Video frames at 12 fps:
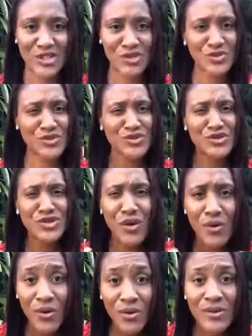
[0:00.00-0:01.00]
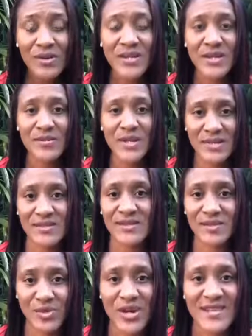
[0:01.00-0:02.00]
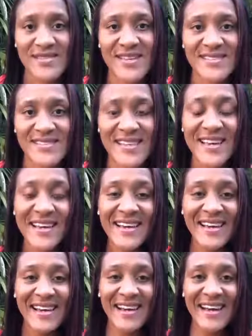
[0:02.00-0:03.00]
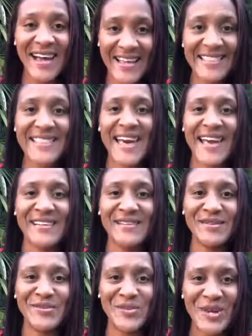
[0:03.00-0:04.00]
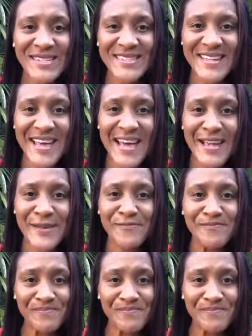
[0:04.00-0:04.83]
She was totally committed to the process. And then one day